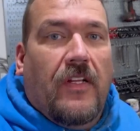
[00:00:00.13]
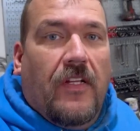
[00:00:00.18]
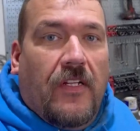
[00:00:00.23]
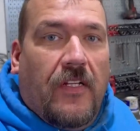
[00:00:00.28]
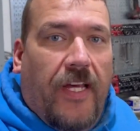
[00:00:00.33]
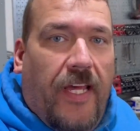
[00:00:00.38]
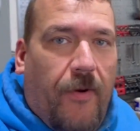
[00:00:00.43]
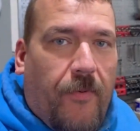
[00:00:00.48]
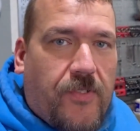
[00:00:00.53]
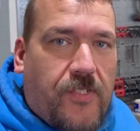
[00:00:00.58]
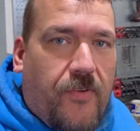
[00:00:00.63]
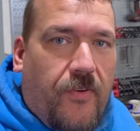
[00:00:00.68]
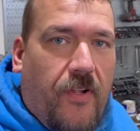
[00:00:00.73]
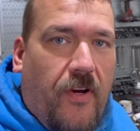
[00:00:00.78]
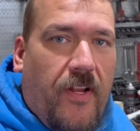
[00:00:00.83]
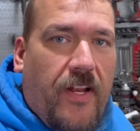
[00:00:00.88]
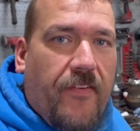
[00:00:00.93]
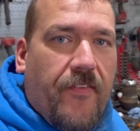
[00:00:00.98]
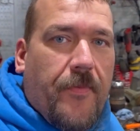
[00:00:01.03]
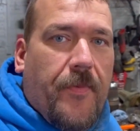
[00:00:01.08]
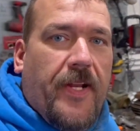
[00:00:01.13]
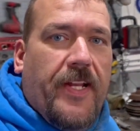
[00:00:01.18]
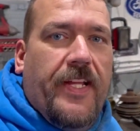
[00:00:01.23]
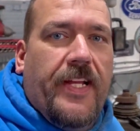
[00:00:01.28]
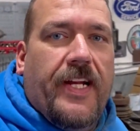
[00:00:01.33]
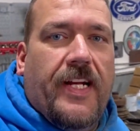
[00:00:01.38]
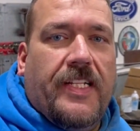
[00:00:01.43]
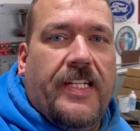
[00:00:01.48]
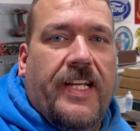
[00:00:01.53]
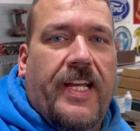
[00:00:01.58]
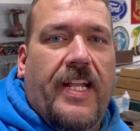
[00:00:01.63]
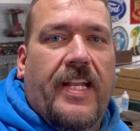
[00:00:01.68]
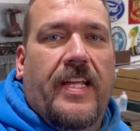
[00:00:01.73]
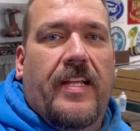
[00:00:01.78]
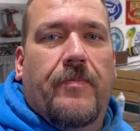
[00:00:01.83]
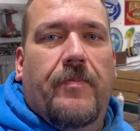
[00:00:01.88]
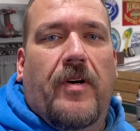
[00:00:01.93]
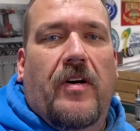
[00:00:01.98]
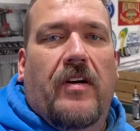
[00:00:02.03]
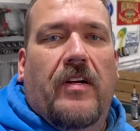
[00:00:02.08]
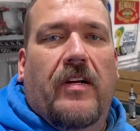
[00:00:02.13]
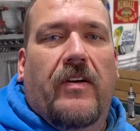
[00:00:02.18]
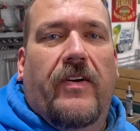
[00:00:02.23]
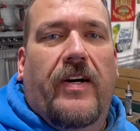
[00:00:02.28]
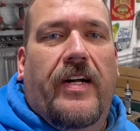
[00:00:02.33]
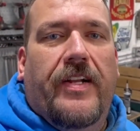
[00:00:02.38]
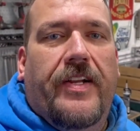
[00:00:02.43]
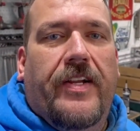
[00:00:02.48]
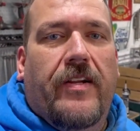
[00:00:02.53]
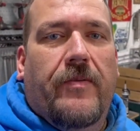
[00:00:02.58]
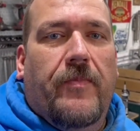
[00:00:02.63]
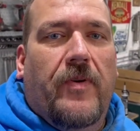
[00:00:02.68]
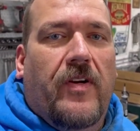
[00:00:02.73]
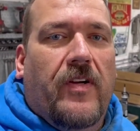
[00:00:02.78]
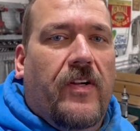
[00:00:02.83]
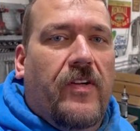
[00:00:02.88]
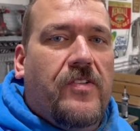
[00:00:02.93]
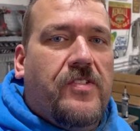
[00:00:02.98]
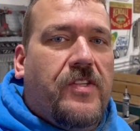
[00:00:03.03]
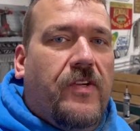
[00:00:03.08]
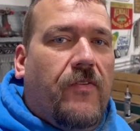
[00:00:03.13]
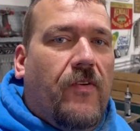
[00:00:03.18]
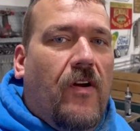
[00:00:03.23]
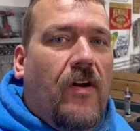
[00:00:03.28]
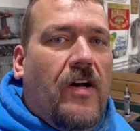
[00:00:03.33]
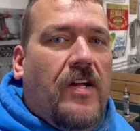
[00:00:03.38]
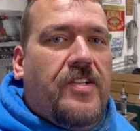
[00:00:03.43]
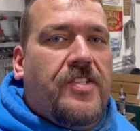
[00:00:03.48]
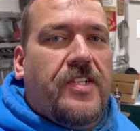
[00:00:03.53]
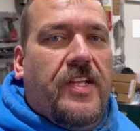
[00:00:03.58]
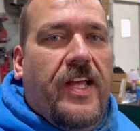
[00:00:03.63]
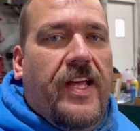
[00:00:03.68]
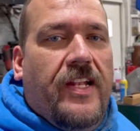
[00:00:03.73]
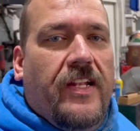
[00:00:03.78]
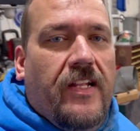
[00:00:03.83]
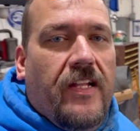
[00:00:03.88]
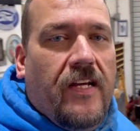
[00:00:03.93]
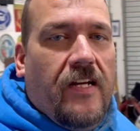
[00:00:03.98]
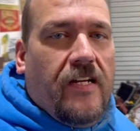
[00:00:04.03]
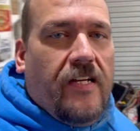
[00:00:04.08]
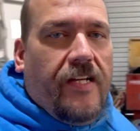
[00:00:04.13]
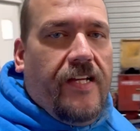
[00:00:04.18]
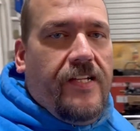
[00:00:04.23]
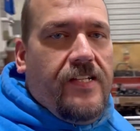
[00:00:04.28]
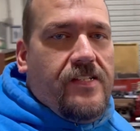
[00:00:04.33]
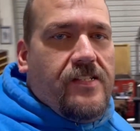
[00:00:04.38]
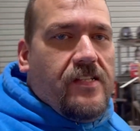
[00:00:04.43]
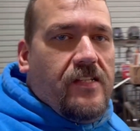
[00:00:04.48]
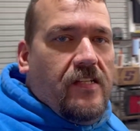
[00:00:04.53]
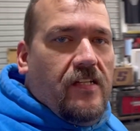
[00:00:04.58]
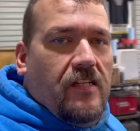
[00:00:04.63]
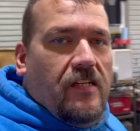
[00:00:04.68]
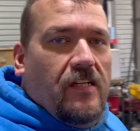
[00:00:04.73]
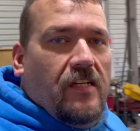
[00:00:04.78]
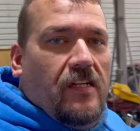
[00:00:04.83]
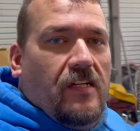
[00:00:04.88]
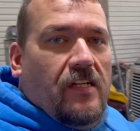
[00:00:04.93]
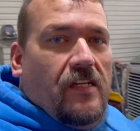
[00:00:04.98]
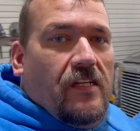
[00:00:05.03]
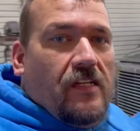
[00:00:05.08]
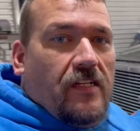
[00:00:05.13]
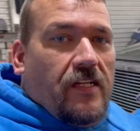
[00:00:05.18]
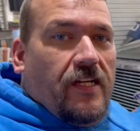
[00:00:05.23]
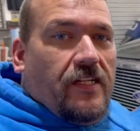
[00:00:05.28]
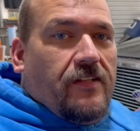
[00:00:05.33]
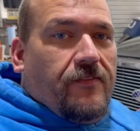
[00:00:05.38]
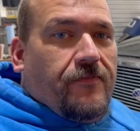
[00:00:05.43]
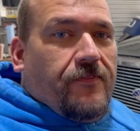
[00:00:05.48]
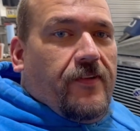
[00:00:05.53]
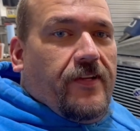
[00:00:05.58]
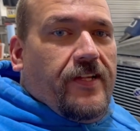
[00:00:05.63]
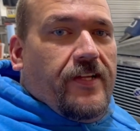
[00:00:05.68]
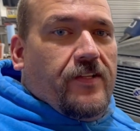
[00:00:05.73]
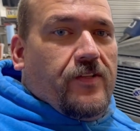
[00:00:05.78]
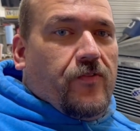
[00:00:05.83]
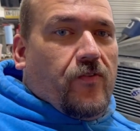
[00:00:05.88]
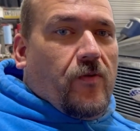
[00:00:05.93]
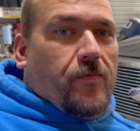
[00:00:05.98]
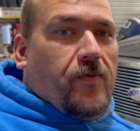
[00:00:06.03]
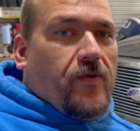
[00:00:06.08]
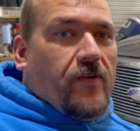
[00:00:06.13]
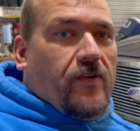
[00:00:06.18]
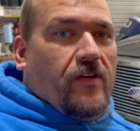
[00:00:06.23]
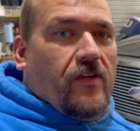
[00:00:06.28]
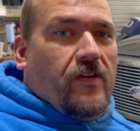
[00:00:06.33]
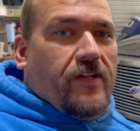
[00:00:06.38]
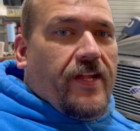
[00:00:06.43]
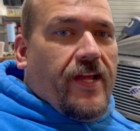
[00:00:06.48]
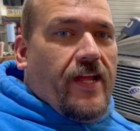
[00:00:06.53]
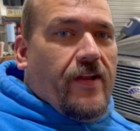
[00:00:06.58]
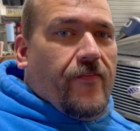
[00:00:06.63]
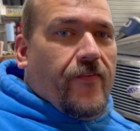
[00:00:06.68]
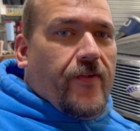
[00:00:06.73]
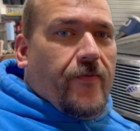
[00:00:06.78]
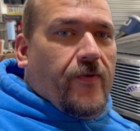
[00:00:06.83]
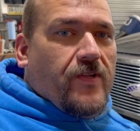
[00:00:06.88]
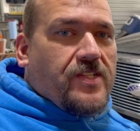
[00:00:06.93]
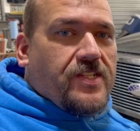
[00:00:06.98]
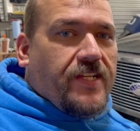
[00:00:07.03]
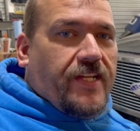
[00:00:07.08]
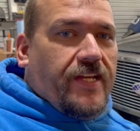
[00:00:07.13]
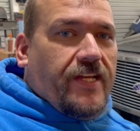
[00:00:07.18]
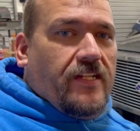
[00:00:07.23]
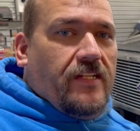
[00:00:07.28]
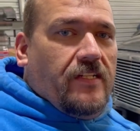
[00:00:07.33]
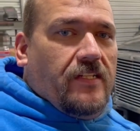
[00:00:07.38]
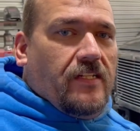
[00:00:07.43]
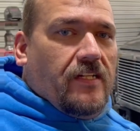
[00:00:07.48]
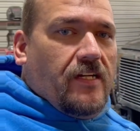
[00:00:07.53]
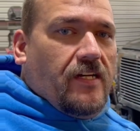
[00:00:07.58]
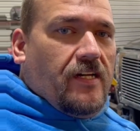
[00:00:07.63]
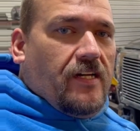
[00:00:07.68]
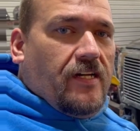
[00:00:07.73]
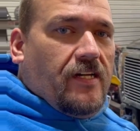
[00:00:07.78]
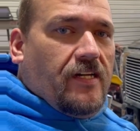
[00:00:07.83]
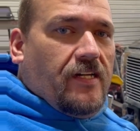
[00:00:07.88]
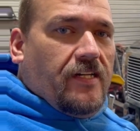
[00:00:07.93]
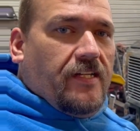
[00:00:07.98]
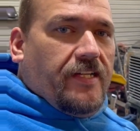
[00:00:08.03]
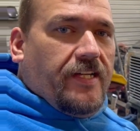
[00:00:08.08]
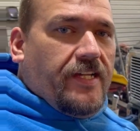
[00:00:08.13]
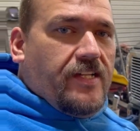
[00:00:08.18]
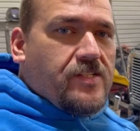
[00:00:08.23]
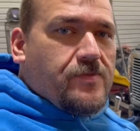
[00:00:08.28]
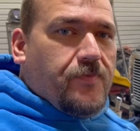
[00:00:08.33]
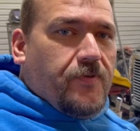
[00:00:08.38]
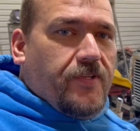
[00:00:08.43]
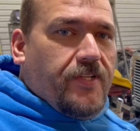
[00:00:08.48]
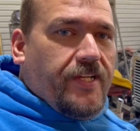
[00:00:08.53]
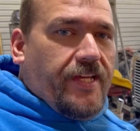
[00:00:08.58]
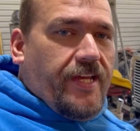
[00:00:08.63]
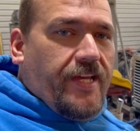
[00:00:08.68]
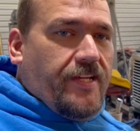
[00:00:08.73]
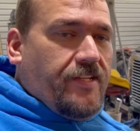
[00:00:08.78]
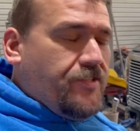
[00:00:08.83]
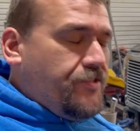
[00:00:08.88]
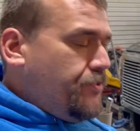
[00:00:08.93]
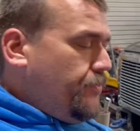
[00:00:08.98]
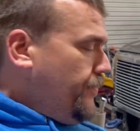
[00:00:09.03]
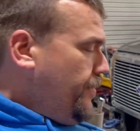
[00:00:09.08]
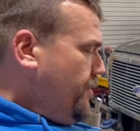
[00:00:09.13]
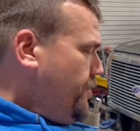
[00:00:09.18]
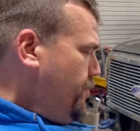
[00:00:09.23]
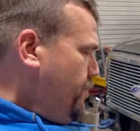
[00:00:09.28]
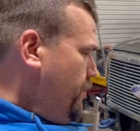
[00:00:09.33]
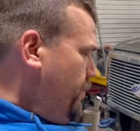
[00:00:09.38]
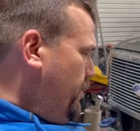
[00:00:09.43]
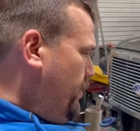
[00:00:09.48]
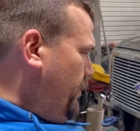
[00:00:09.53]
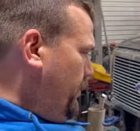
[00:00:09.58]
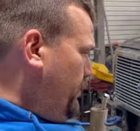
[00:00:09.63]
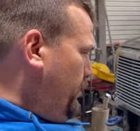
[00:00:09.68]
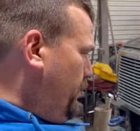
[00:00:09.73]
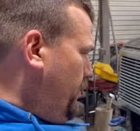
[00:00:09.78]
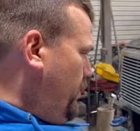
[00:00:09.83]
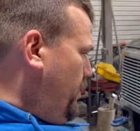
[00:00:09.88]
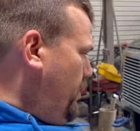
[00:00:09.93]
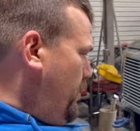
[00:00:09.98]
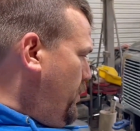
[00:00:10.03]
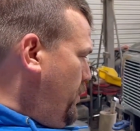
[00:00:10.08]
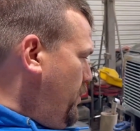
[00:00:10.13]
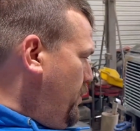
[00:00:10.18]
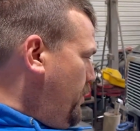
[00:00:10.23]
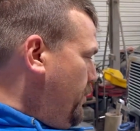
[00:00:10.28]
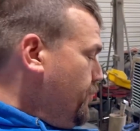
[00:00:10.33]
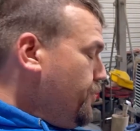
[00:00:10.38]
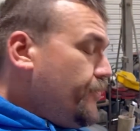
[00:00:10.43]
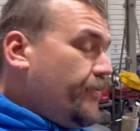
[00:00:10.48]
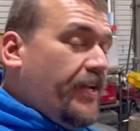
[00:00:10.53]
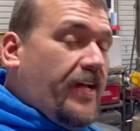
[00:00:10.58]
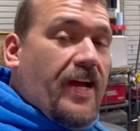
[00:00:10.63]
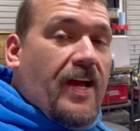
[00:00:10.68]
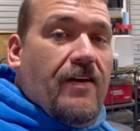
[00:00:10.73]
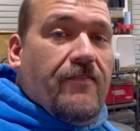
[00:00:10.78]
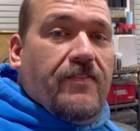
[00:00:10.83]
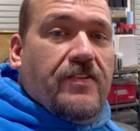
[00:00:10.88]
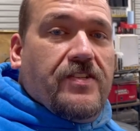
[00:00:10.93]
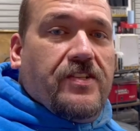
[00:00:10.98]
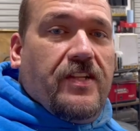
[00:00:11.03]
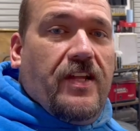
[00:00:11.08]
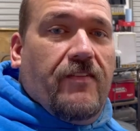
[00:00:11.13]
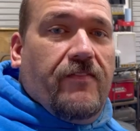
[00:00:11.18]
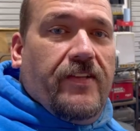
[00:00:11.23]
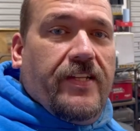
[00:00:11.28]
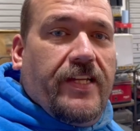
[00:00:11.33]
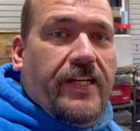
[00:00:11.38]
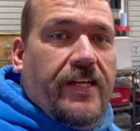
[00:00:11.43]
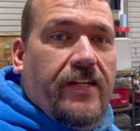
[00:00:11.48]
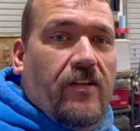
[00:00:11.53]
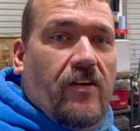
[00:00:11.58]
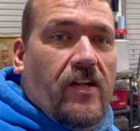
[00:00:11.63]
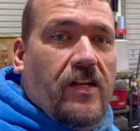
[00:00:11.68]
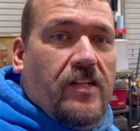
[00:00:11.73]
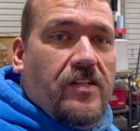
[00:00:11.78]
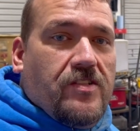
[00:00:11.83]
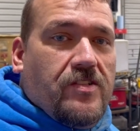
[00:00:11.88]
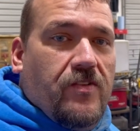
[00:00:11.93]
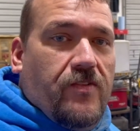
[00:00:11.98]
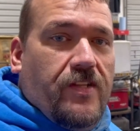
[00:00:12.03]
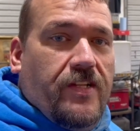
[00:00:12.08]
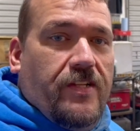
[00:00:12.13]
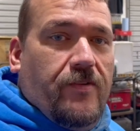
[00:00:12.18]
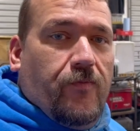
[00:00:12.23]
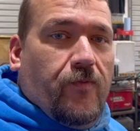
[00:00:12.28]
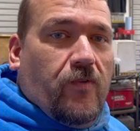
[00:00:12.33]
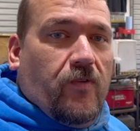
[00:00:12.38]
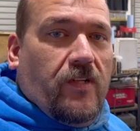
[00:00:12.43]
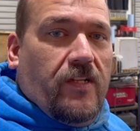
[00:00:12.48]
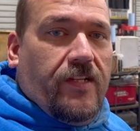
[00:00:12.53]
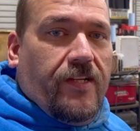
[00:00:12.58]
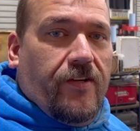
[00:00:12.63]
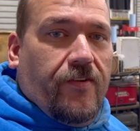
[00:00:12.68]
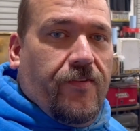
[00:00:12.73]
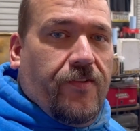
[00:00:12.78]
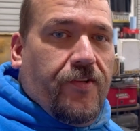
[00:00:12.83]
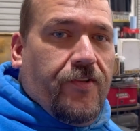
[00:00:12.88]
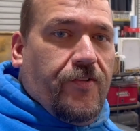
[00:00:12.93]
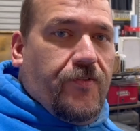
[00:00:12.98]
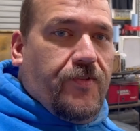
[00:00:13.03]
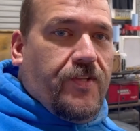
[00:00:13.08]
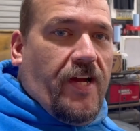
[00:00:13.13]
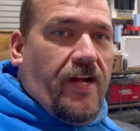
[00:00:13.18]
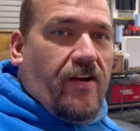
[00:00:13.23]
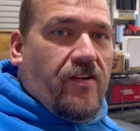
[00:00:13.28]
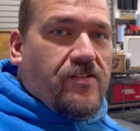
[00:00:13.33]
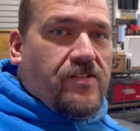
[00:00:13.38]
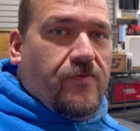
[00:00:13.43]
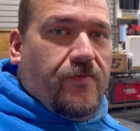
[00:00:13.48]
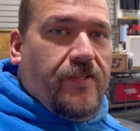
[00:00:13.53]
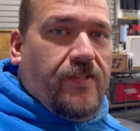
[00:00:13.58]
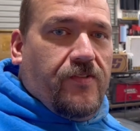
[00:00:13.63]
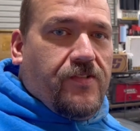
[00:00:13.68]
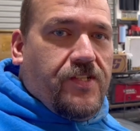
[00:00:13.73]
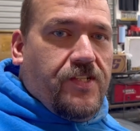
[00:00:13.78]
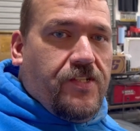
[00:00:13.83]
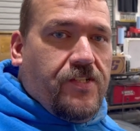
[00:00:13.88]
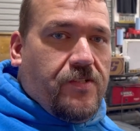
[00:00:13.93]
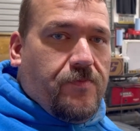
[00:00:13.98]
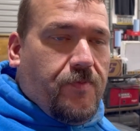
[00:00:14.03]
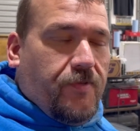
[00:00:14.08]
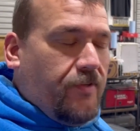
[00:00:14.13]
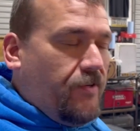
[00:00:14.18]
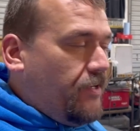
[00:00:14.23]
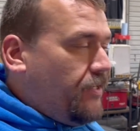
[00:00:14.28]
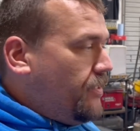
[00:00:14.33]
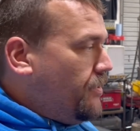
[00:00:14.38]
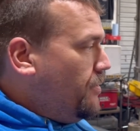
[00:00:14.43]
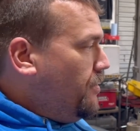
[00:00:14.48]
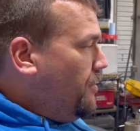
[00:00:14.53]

Hey, what's going on, everybody? You got Kenny and Mongo out here in Mongo's garage, and he's got the front end tore apart on Henry once again. He's putting a 2.5 inch leveling kit on it so that it will clear the new tires and wheels he just put on it.